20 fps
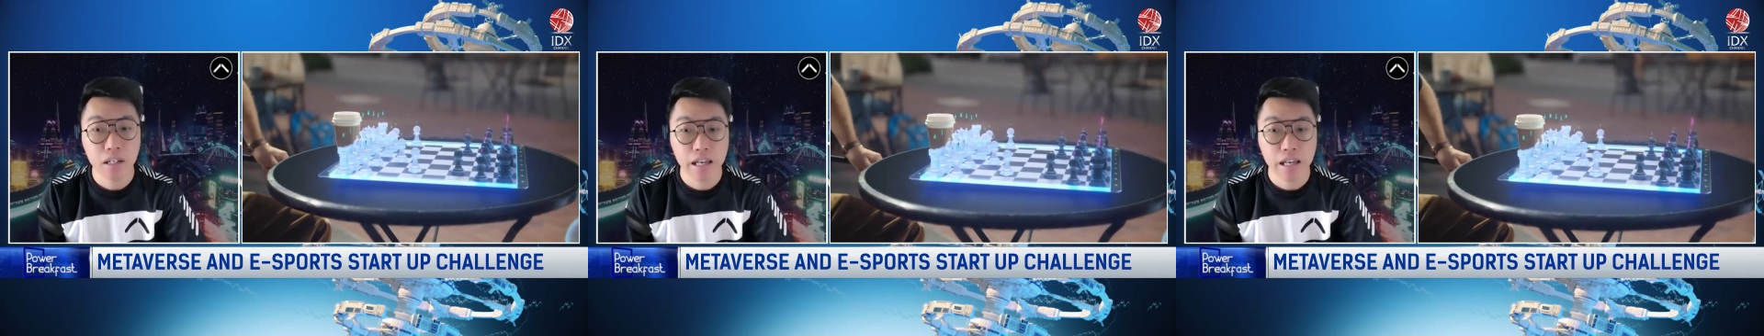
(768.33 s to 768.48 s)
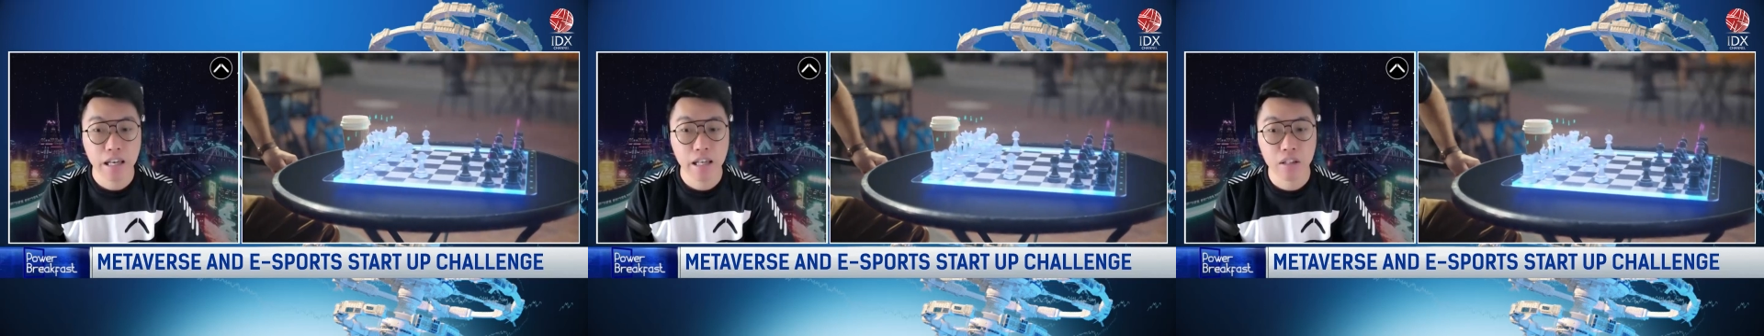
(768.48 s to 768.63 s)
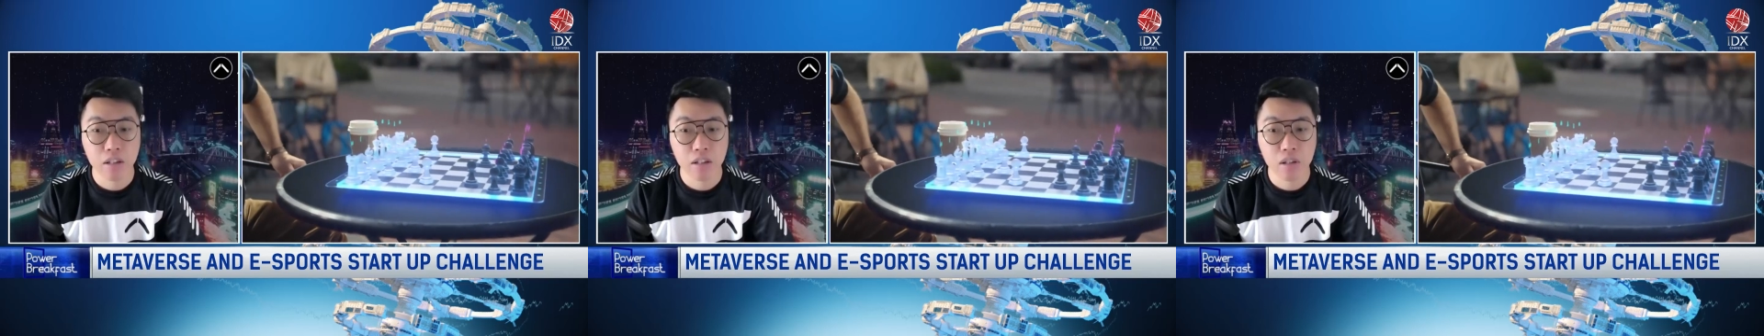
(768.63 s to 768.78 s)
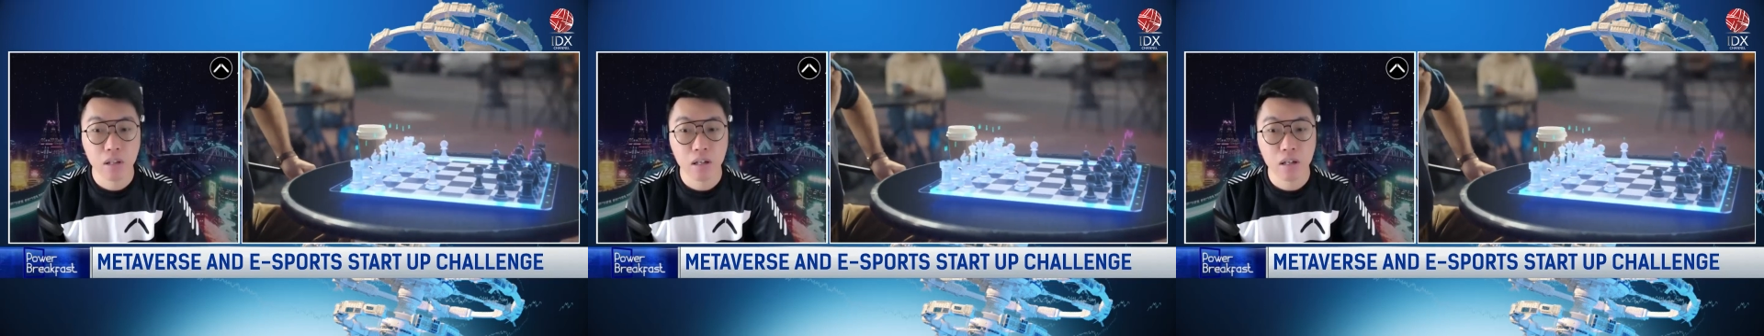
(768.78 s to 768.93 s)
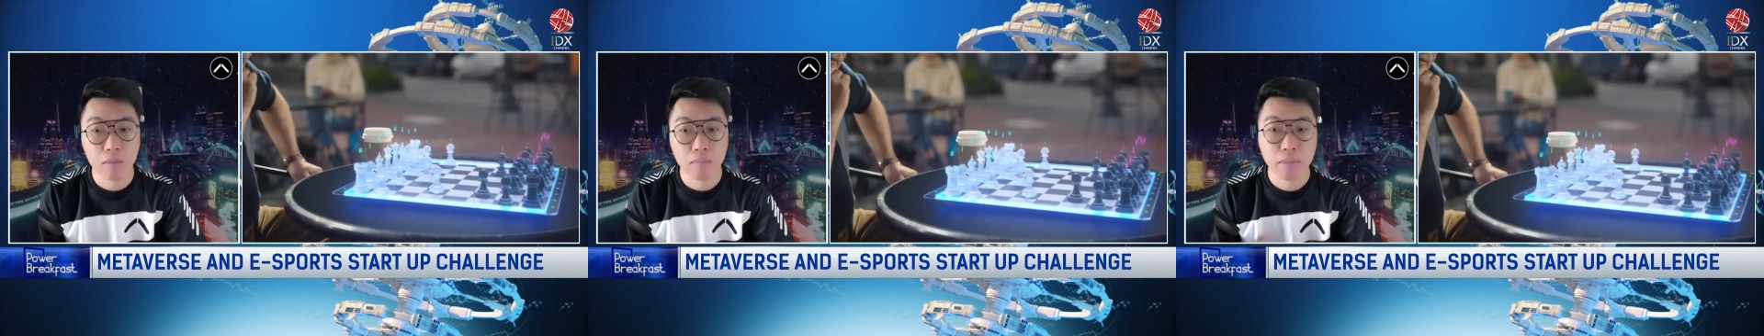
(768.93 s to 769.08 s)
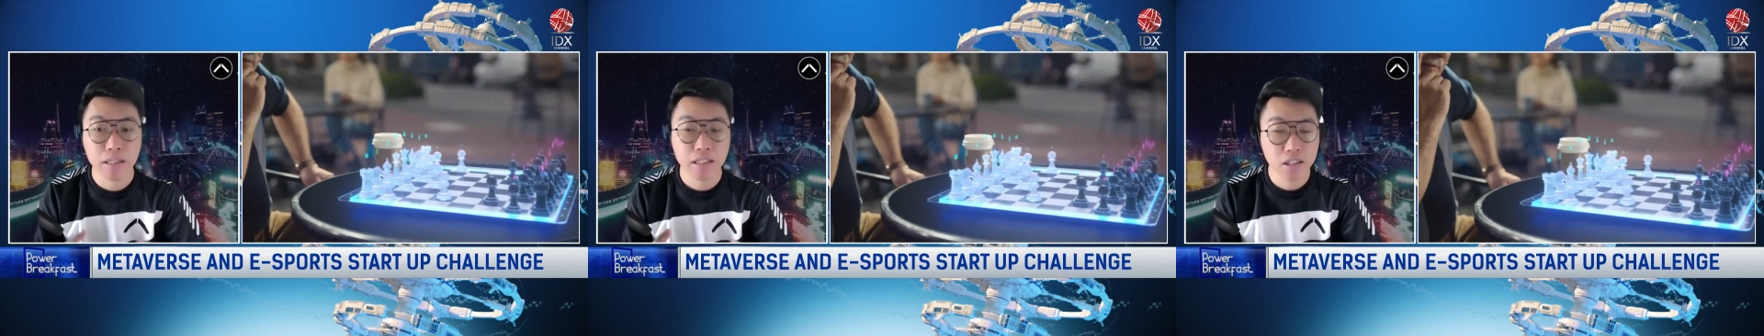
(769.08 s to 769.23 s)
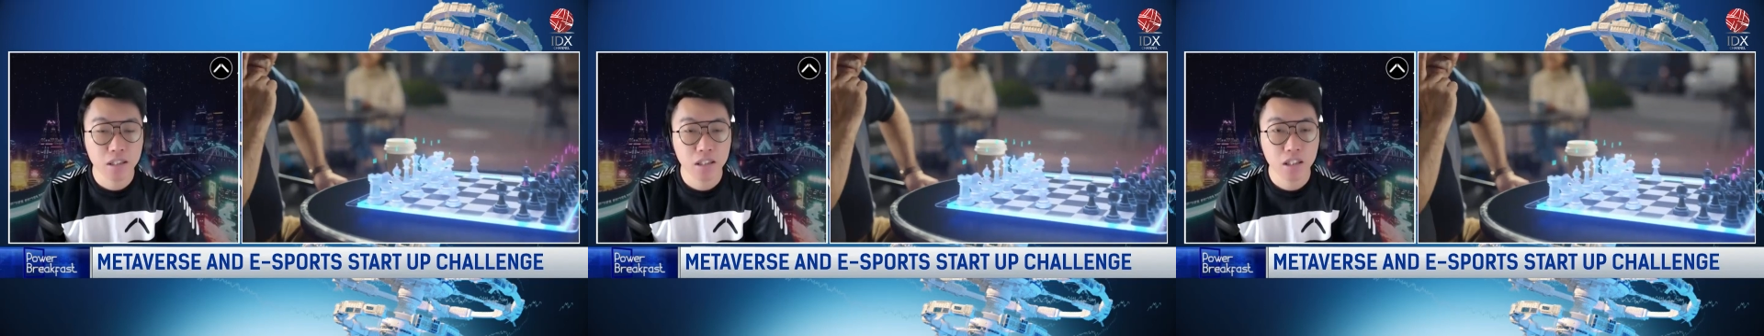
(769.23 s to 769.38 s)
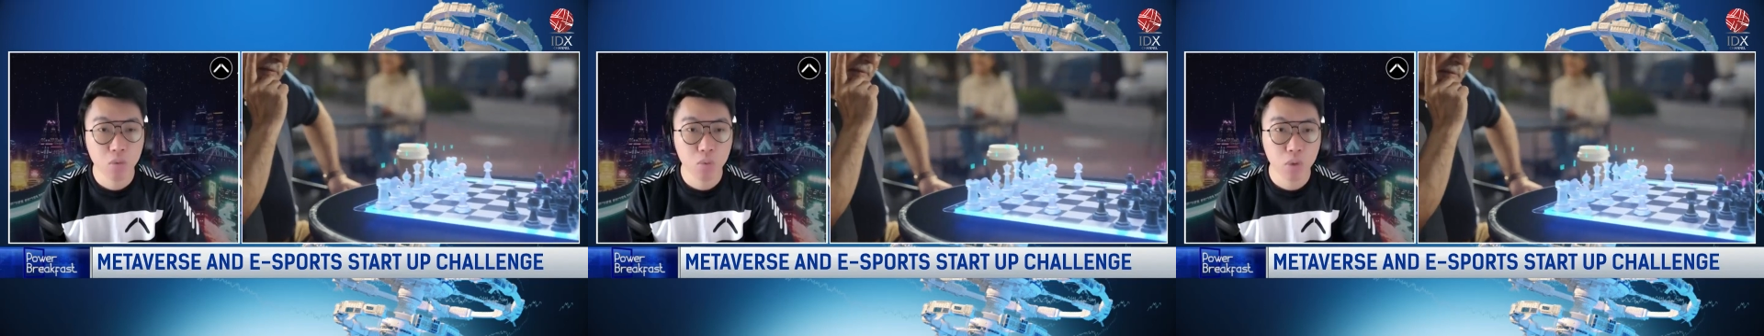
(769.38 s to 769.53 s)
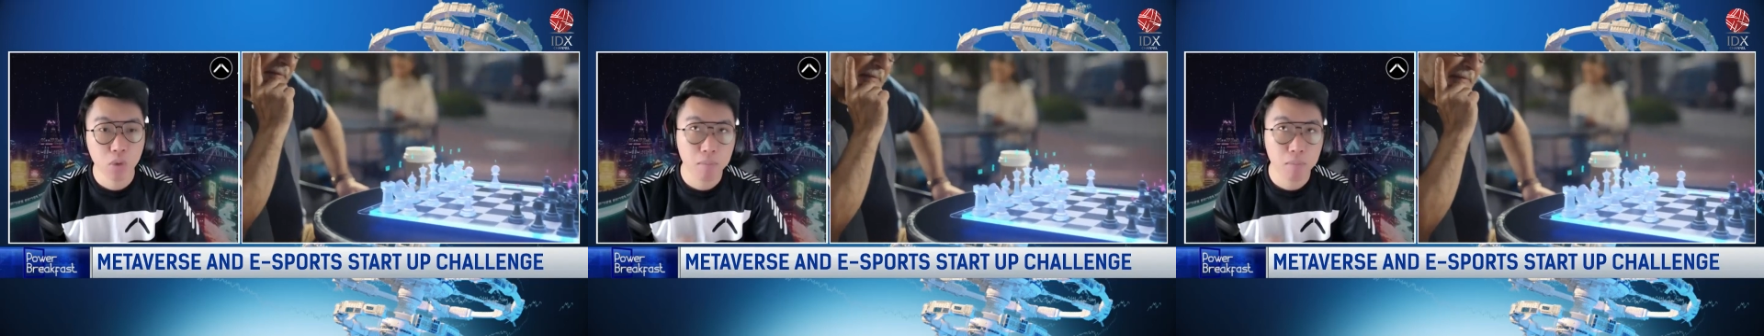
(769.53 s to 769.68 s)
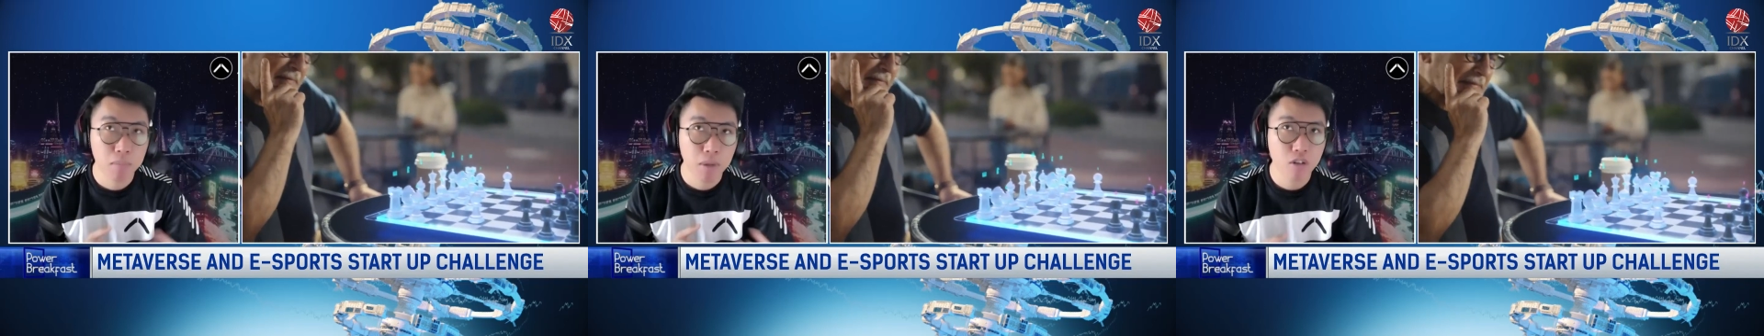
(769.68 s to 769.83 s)
And basically we
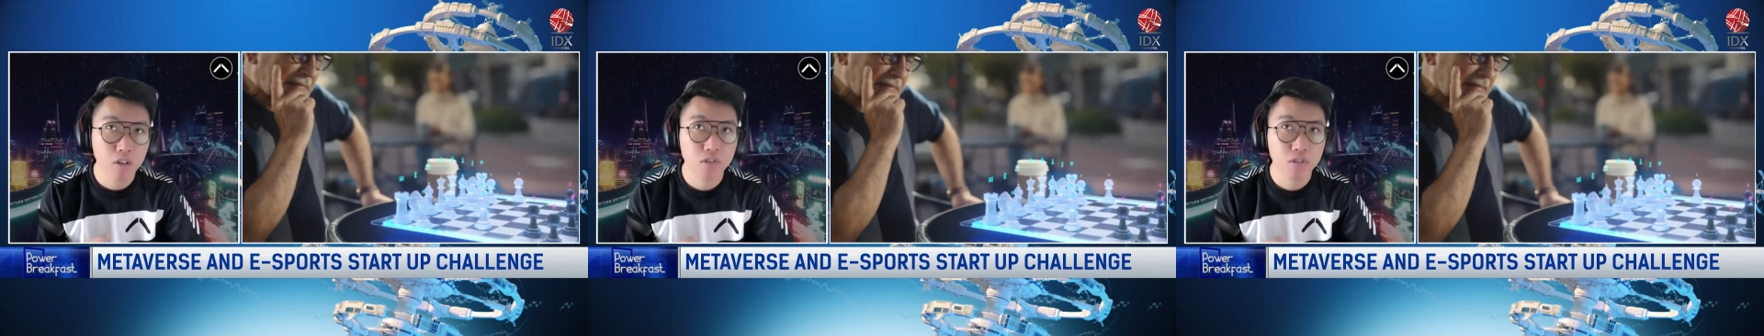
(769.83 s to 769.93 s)
are part